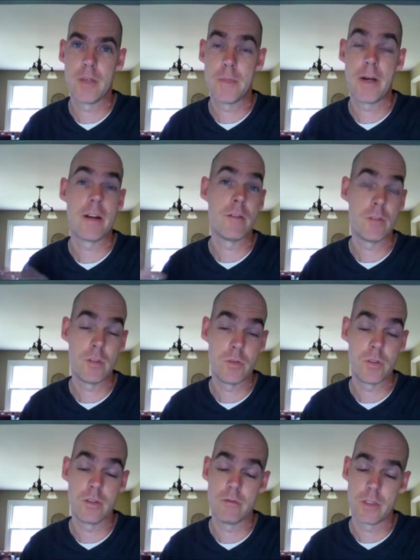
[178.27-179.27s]

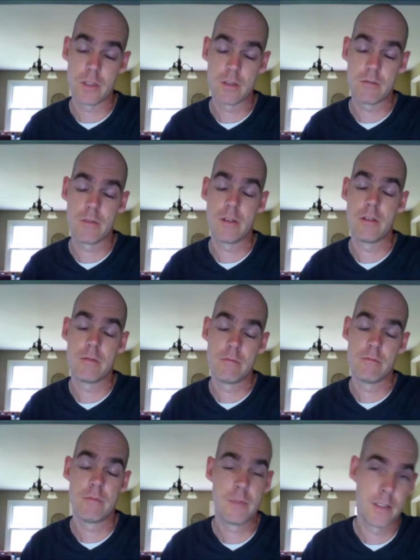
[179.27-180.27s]
evolution, which,
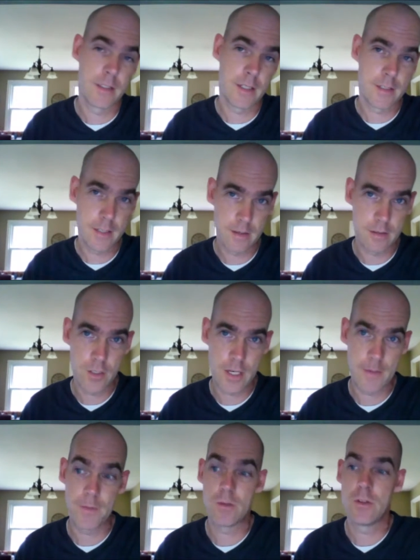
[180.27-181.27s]
as I said in
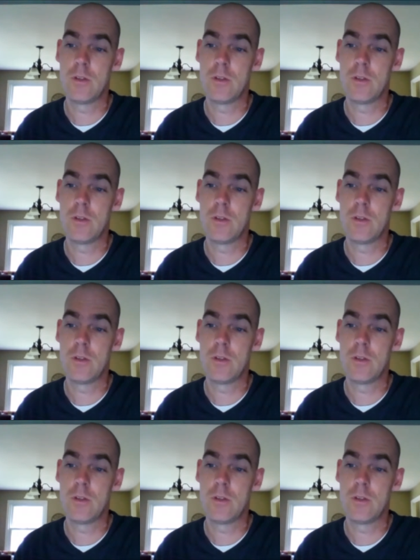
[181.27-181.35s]
Chapter